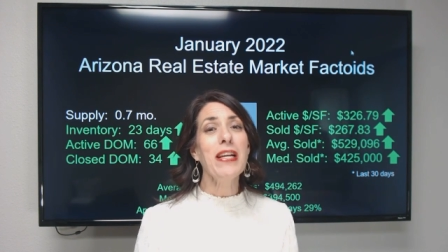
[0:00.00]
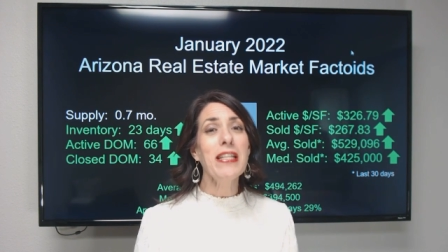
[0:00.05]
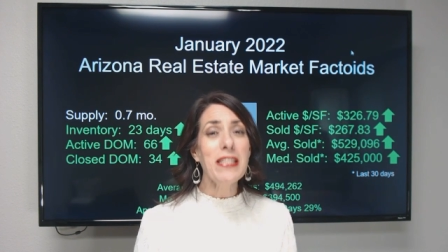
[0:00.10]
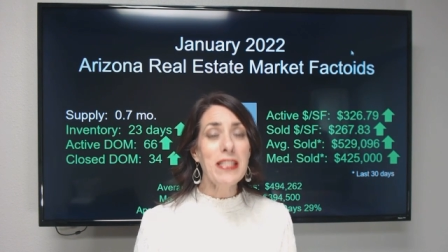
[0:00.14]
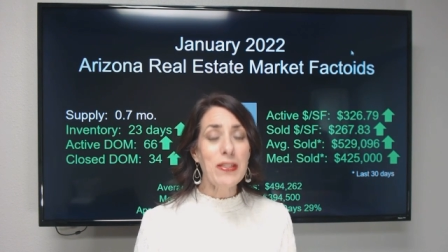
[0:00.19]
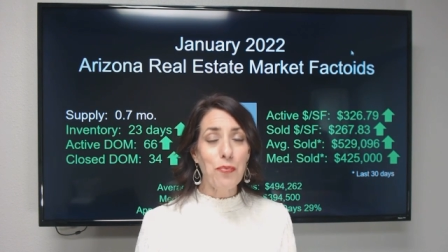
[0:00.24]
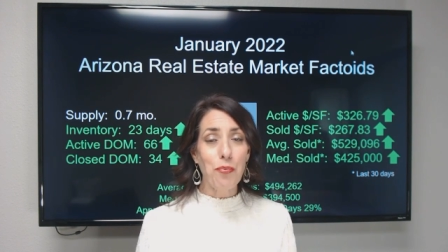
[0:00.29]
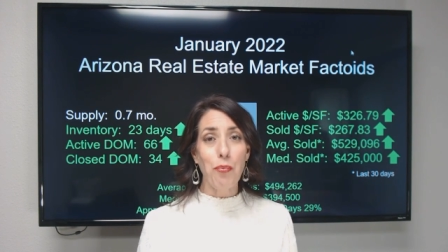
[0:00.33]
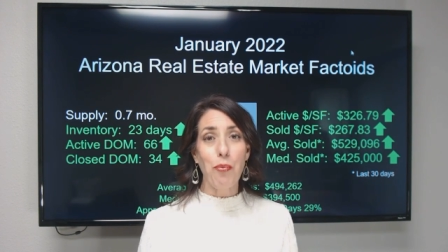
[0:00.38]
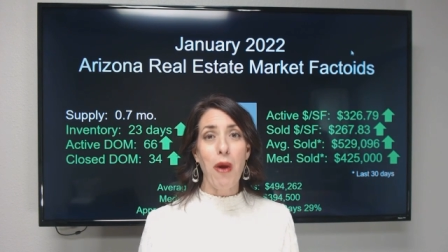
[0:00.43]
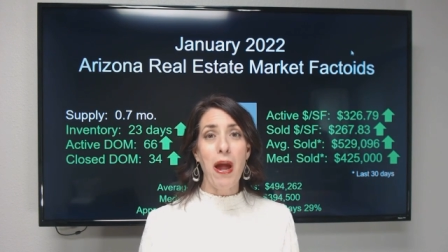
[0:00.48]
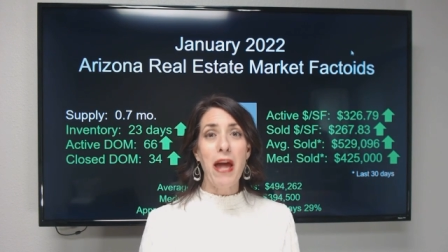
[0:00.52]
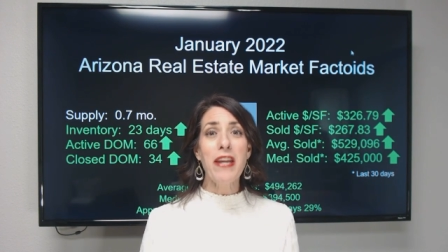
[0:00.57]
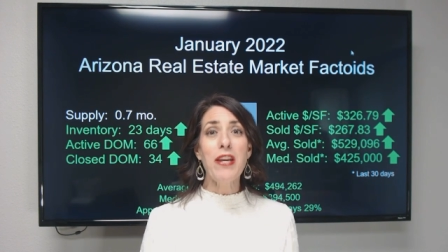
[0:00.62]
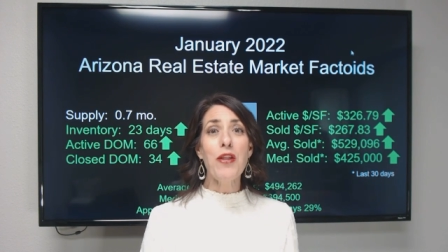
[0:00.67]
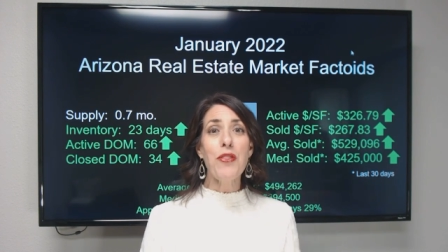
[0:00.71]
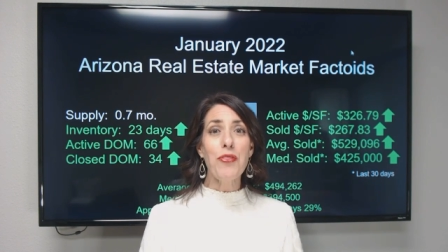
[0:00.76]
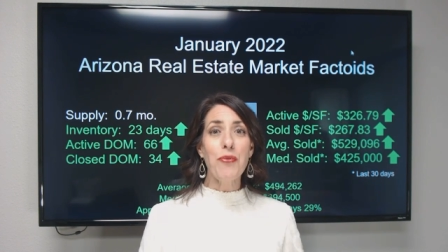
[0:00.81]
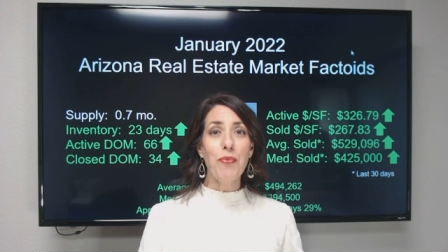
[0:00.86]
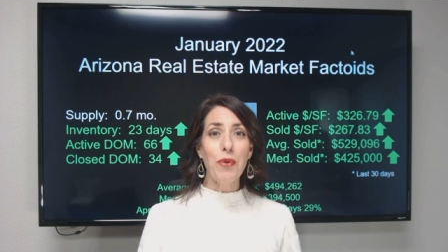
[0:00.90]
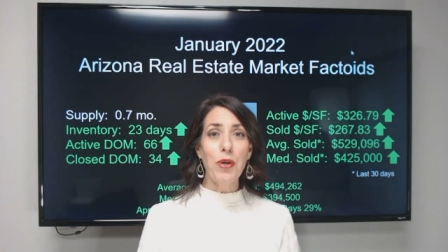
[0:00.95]
So let's
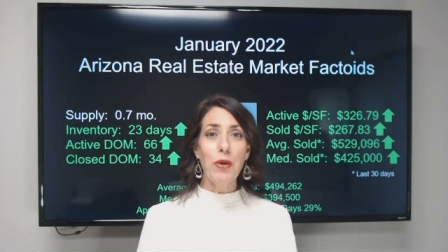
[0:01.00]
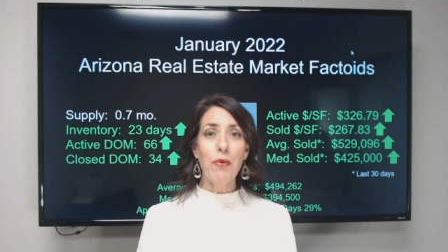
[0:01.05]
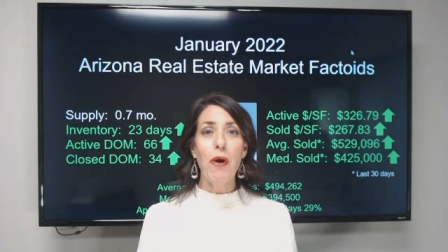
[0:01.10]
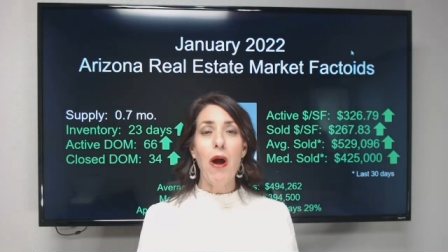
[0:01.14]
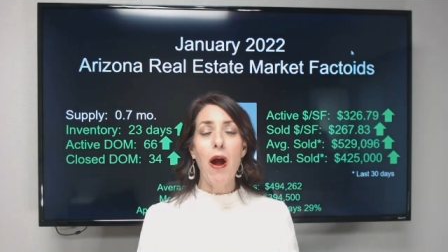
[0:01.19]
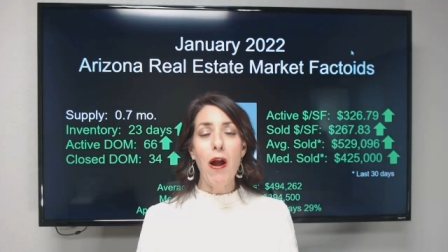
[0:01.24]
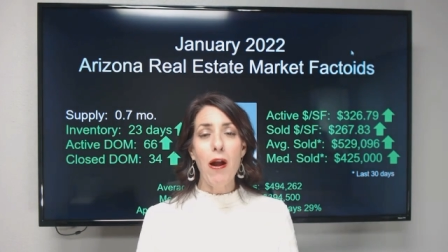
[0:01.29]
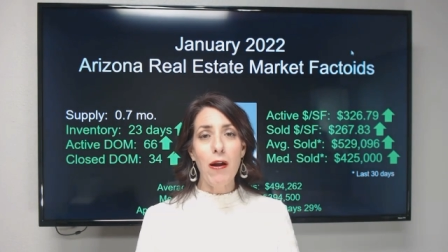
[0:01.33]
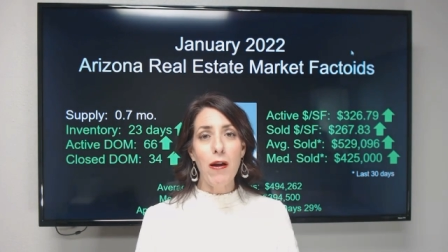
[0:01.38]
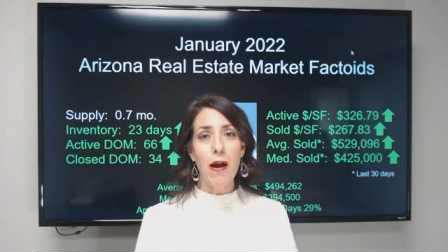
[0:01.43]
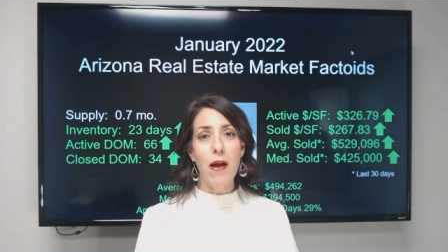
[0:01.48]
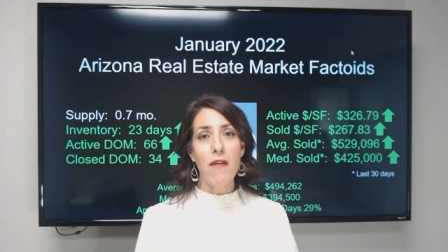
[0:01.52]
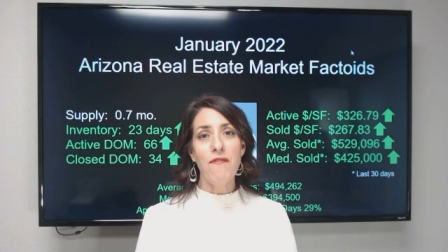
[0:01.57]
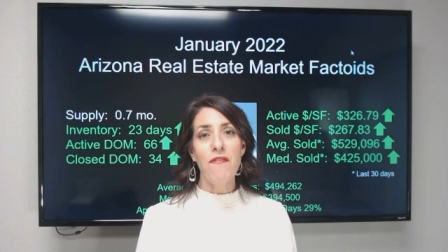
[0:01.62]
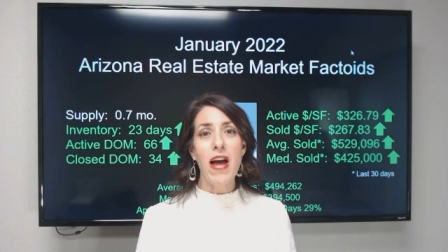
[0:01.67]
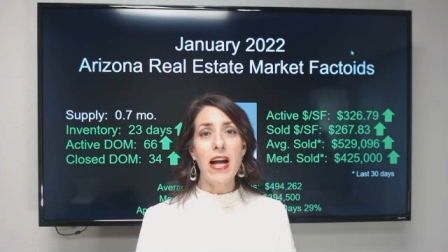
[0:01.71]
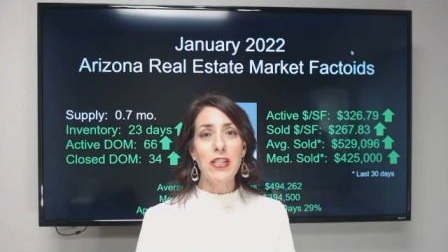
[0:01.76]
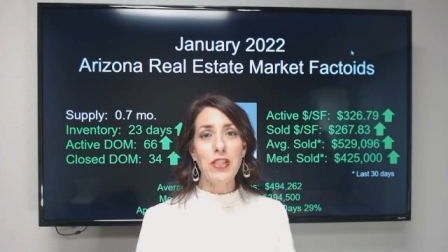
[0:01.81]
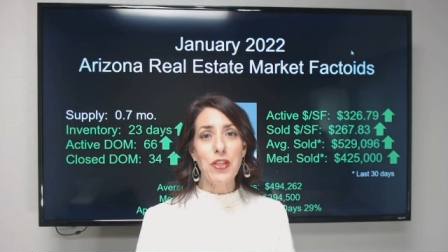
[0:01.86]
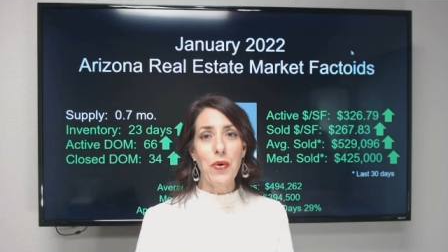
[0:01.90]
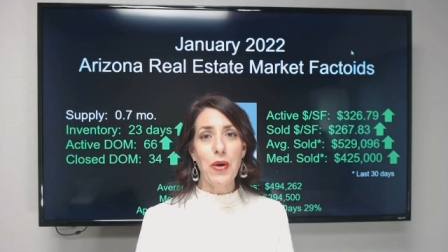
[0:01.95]
run through
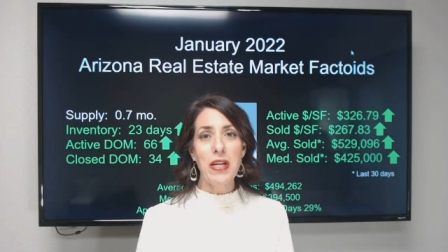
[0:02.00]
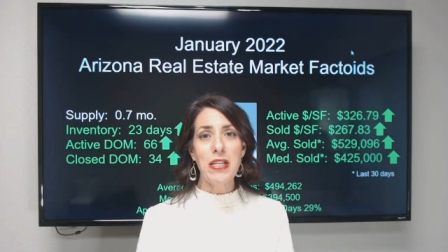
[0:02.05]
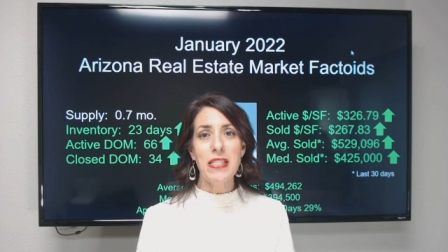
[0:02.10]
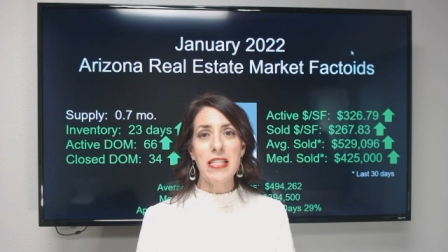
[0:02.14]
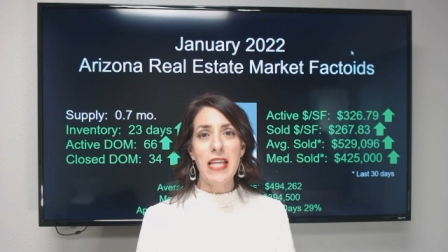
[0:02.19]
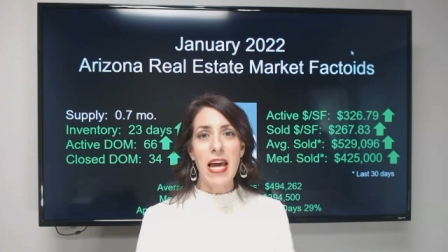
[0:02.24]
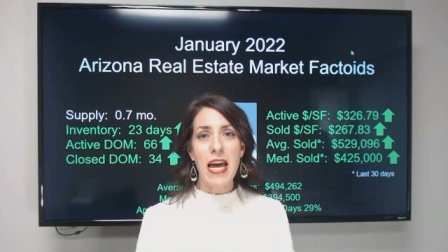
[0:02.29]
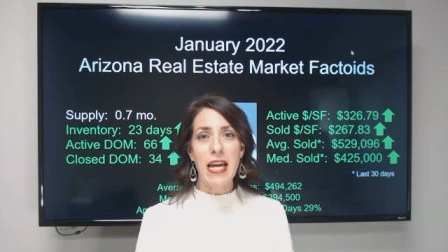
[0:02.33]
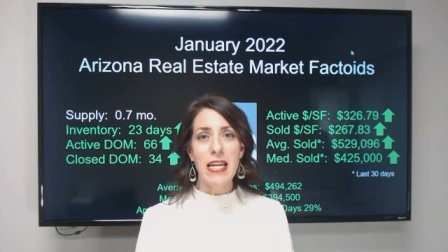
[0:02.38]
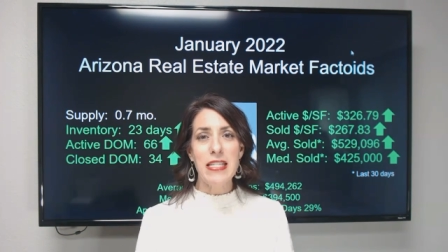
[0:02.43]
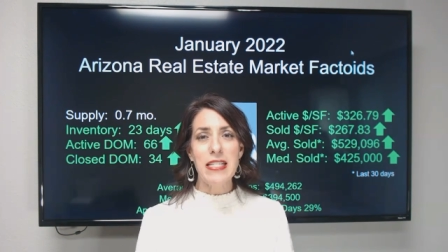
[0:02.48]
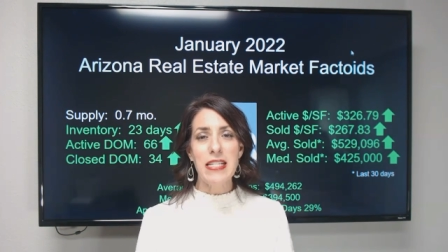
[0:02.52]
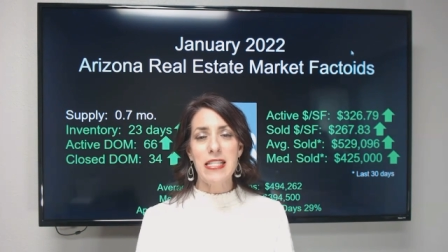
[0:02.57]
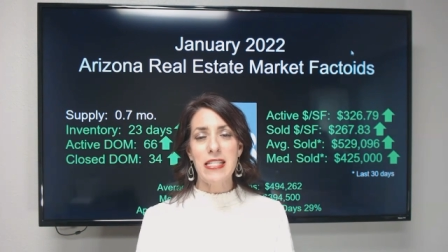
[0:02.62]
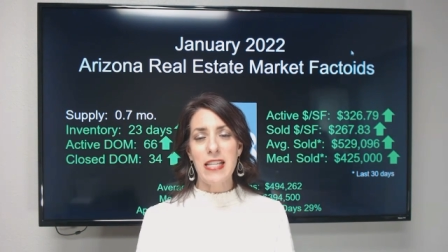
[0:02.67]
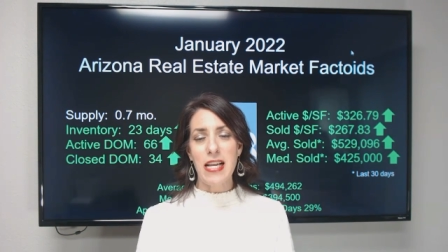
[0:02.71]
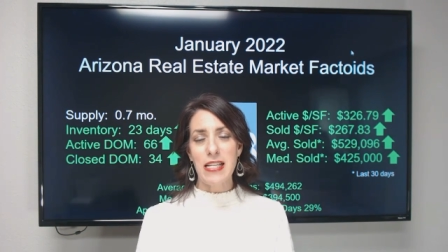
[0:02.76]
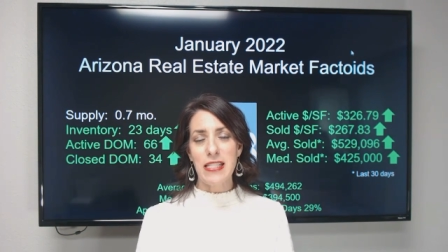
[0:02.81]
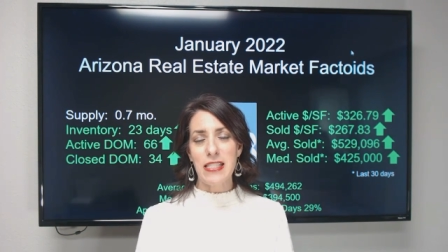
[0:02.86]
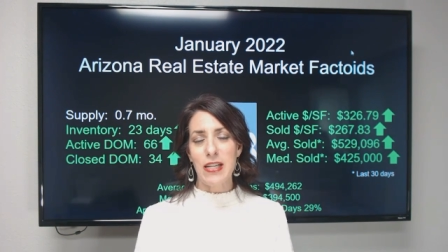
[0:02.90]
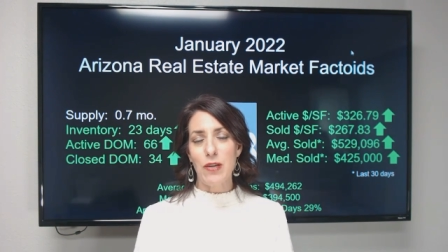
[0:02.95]
our factoids
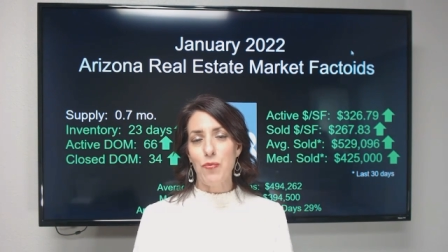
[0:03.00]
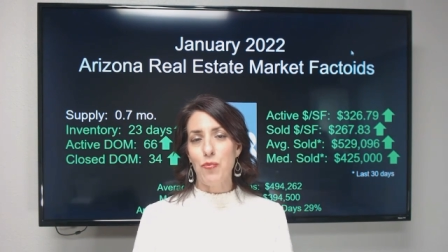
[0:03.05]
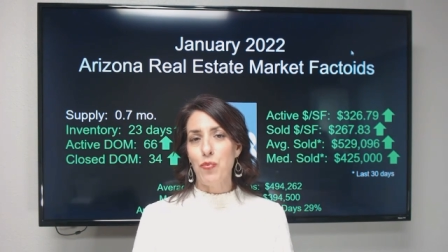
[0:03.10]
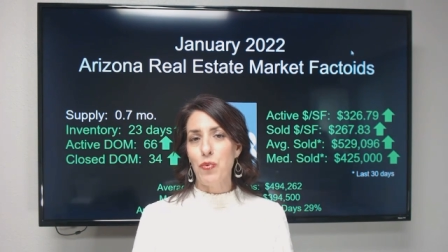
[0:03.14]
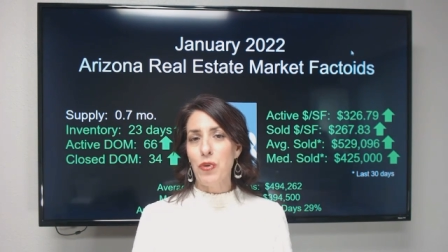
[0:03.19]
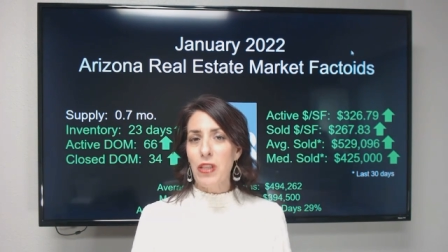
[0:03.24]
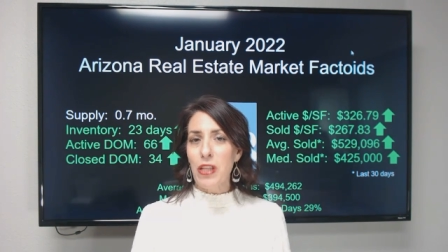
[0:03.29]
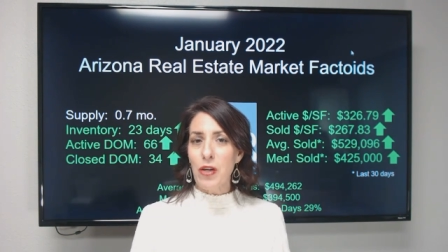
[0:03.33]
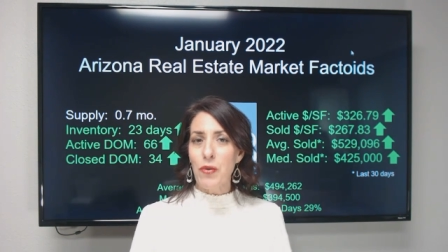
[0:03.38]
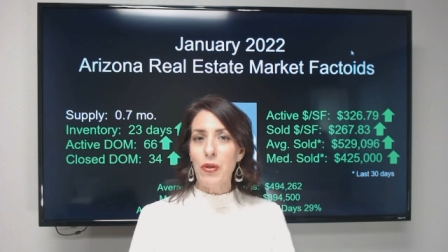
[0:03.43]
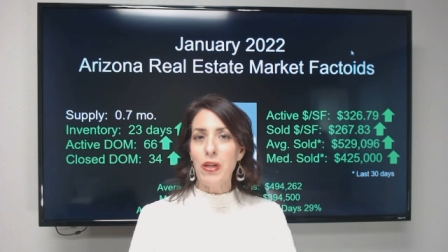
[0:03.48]
and discuss